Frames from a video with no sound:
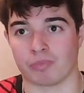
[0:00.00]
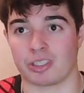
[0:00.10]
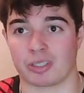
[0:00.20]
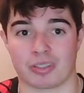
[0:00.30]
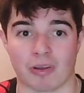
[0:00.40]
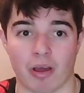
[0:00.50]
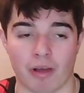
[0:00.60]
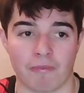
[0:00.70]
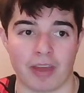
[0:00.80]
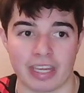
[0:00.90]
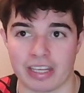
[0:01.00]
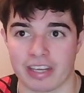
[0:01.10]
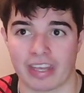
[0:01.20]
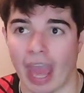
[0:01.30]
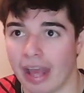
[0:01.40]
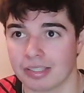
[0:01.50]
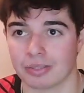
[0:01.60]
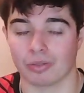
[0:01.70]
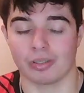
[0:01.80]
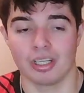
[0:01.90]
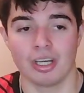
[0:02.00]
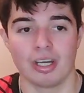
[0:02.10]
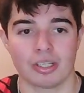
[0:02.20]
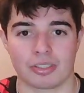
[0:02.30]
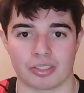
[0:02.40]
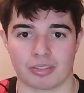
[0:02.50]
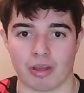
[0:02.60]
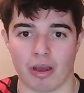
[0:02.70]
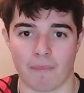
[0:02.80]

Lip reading: just a vague guess or just an